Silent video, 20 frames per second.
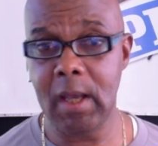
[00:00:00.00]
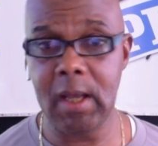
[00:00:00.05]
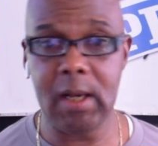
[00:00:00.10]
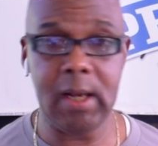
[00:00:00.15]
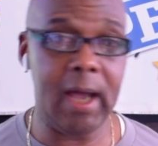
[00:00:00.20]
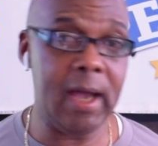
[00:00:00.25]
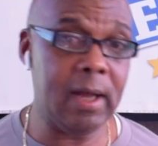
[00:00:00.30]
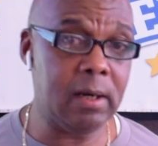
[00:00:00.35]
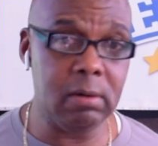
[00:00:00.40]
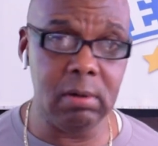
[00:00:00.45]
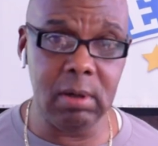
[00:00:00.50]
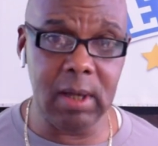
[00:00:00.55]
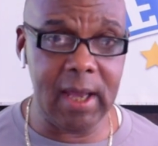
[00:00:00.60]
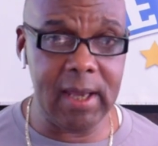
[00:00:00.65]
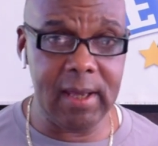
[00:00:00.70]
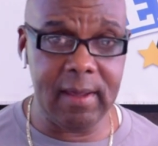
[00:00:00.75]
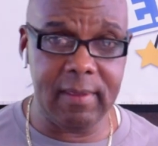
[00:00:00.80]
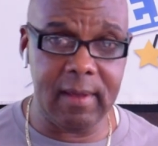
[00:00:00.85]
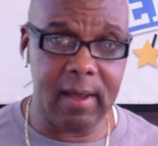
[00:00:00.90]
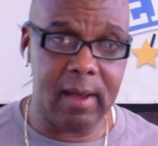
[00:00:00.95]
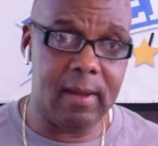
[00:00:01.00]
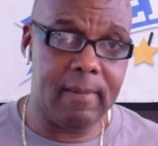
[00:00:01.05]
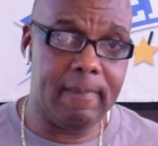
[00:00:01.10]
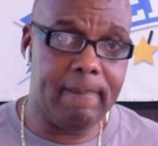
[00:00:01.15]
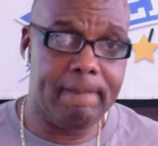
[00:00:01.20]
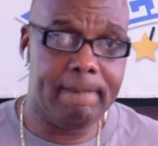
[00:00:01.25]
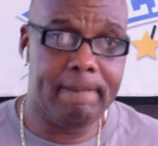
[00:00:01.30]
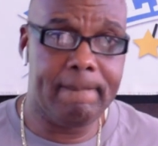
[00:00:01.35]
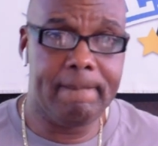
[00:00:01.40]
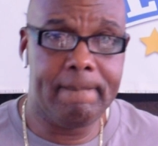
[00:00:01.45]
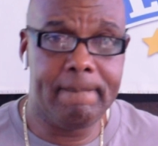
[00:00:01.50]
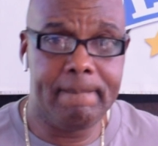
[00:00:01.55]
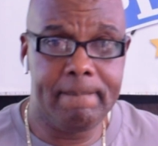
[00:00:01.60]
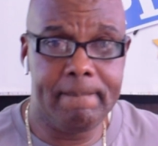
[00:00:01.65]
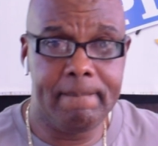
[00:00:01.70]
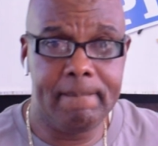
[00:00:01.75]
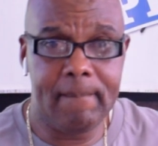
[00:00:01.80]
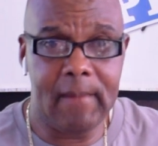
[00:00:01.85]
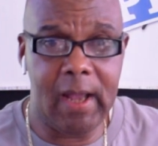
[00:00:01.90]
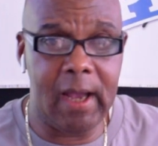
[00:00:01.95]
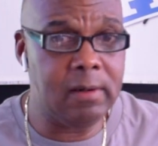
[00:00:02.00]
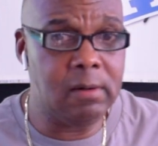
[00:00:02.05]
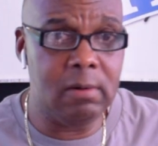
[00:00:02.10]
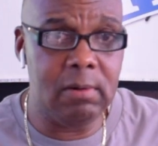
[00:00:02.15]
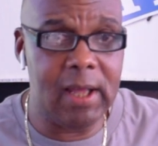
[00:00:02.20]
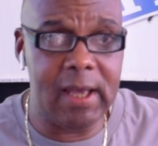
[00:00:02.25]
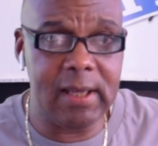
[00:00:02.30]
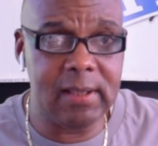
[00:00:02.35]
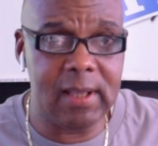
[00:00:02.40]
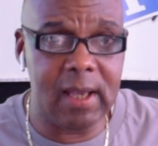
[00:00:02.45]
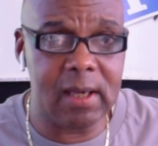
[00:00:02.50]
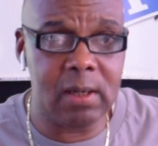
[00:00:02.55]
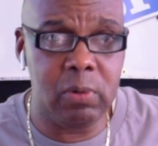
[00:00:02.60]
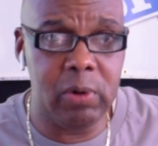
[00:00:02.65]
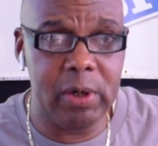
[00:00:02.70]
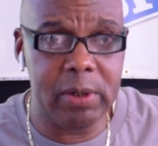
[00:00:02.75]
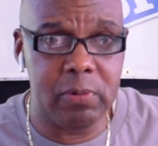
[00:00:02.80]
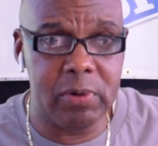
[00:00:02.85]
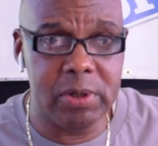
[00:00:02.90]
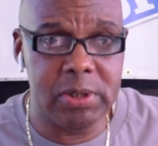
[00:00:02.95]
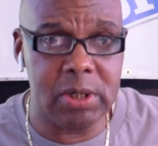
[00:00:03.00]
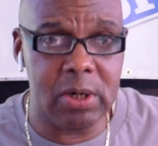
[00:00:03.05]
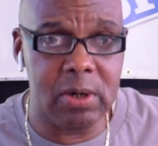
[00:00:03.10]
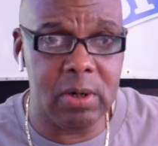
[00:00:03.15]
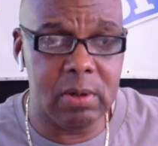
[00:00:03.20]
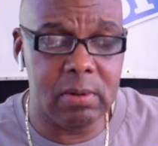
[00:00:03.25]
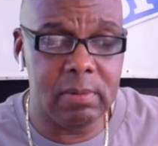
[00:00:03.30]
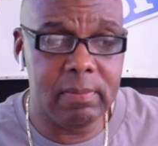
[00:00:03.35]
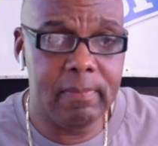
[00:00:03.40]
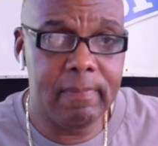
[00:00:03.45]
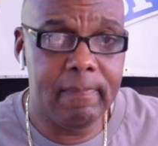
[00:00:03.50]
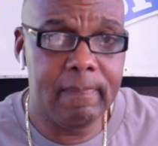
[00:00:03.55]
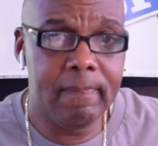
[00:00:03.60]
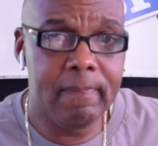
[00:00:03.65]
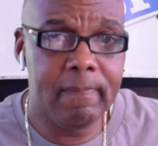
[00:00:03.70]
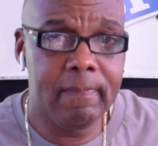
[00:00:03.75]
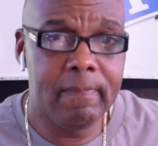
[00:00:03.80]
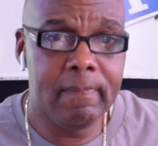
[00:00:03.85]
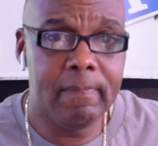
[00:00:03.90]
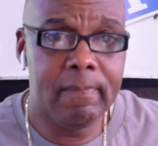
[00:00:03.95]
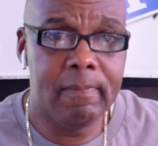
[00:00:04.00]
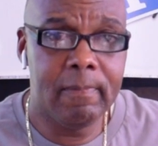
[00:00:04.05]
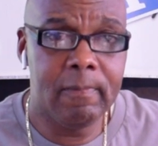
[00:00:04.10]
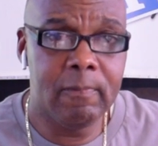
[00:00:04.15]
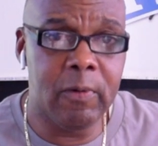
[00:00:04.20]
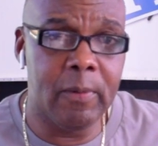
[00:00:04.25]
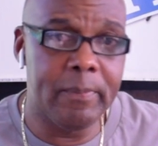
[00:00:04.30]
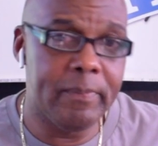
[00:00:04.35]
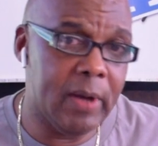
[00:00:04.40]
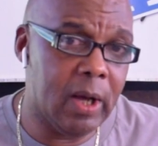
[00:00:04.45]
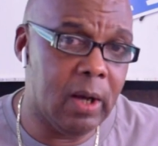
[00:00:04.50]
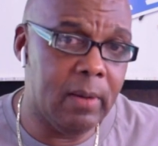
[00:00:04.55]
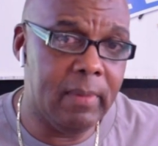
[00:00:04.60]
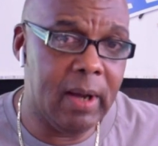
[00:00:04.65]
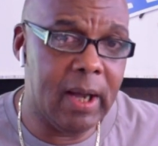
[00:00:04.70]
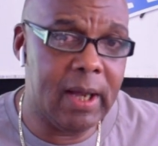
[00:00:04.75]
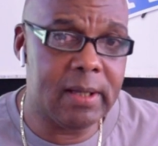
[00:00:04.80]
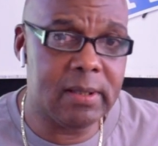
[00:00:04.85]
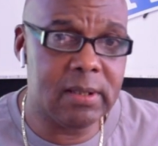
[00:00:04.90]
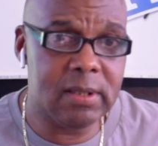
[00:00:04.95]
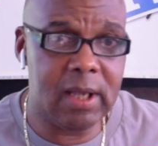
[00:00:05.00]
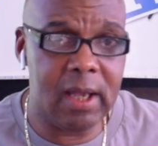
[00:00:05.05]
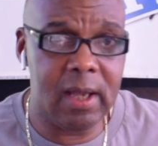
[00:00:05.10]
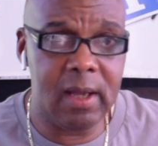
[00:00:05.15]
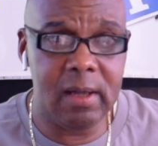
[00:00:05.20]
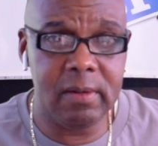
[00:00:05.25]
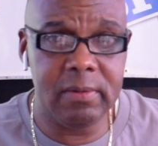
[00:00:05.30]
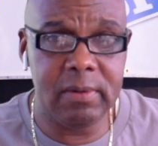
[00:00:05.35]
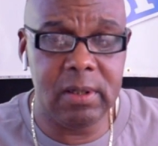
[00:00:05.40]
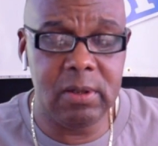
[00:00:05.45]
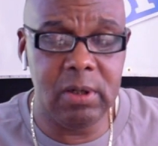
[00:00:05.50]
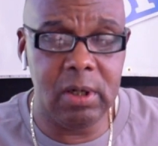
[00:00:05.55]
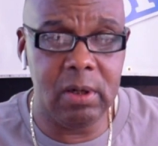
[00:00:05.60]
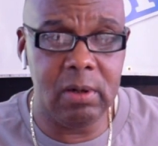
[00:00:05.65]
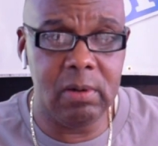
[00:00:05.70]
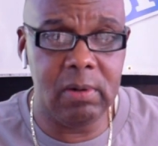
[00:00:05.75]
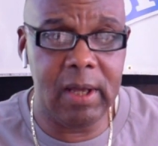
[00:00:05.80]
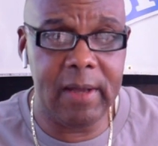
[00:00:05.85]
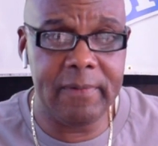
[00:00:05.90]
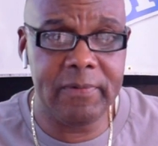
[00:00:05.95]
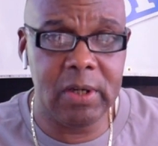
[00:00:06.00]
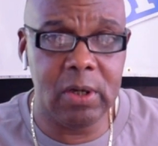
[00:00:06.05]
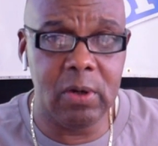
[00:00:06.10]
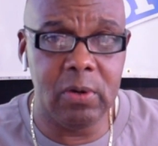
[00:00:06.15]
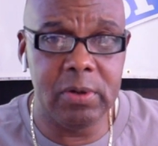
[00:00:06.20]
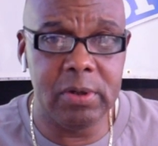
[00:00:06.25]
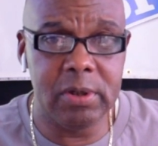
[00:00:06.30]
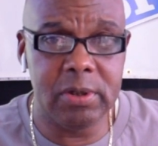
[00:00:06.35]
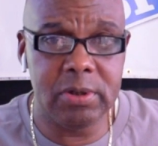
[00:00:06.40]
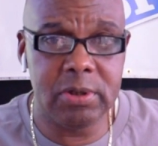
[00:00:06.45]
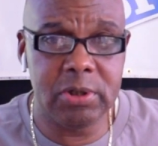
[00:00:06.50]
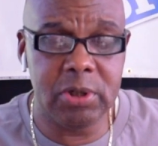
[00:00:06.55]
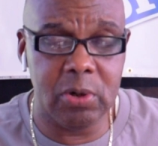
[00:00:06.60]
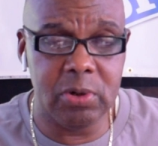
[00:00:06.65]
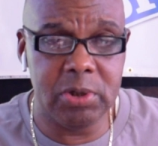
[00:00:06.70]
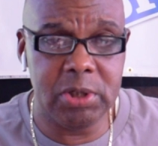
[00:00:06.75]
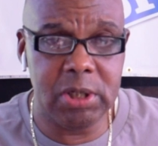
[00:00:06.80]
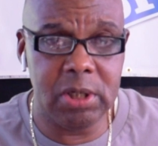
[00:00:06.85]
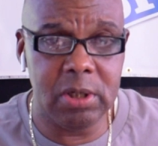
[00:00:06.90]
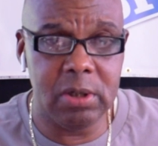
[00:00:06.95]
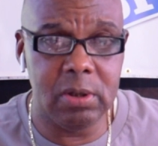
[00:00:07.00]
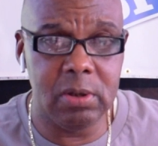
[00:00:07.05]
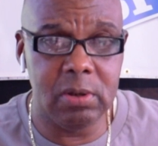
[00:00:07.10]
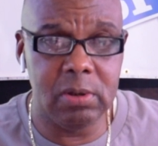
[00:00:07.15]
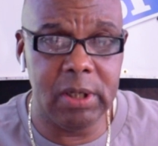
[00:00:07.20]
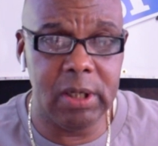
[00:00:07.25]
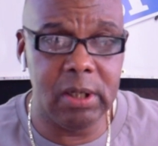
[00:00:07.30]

And I don't like that. I don't like that quick return from Belmont down, you know, have to go to Churchill.